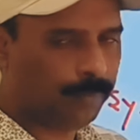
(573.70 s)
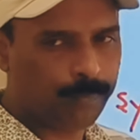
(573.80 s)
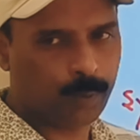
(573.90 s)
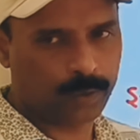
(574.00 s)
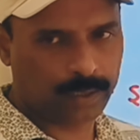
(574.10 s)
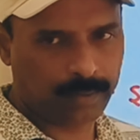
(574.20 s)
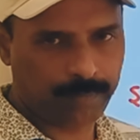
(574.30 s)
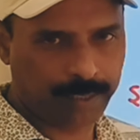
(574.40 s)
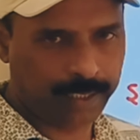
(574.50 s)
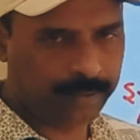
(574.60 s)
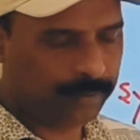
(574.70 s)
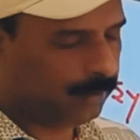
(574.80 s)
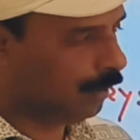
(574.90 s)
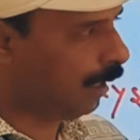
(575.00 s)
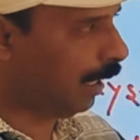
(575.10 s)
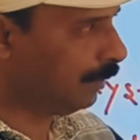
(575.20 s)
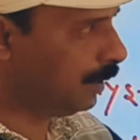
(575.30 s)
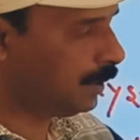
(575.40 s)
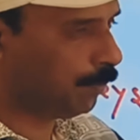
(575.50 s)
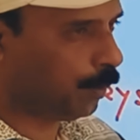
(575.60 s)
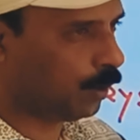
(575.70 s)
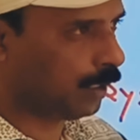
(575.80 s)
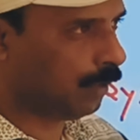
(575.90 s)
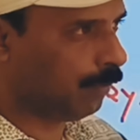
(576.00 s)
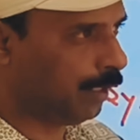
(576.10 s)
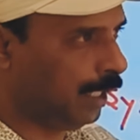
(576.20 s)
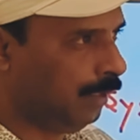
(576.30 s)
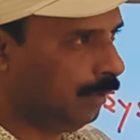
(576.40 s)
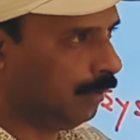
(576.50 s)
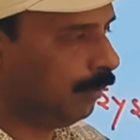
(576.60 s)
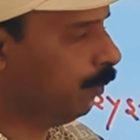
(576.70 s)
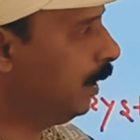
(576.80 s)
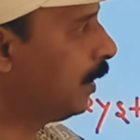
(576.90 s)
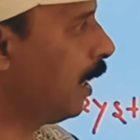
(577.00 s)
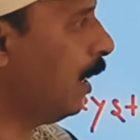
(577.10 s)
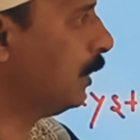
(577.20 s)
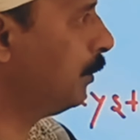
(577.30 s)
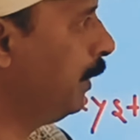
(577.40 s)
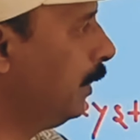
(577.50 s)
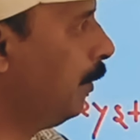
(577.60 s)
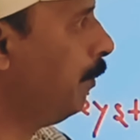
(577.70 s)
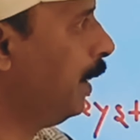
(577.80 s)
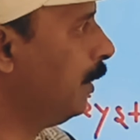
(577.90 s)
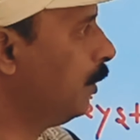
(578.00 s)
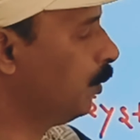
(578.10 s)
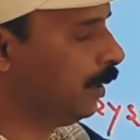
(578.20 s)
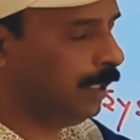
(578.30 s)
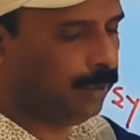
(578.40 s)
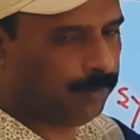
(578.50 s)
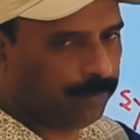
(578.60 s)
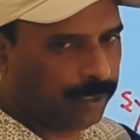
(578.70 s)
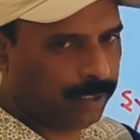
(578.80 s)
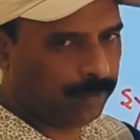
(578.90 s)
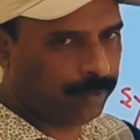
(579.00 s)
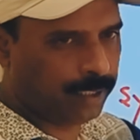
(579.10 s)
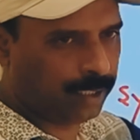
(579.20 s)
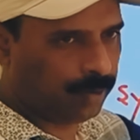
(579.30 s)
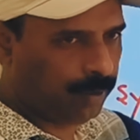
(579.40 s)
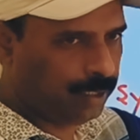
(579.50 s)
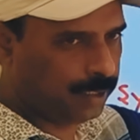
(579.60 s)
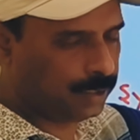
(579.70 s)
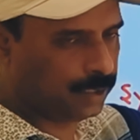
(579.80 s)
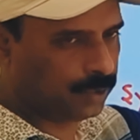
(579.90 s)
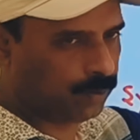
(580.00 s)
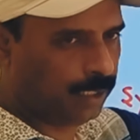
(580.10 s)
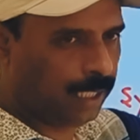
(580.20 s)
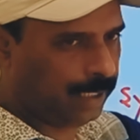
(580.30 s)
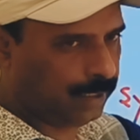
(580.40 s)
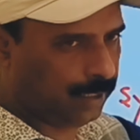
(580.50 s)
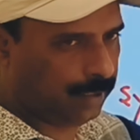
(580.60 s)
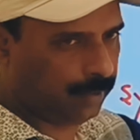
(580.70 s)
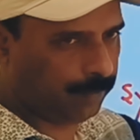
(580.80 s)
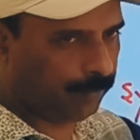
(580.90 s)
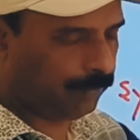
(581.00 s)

the portal vein, and this portal vein will transmit the blood to the inferior vena cava, which is to the right atrium.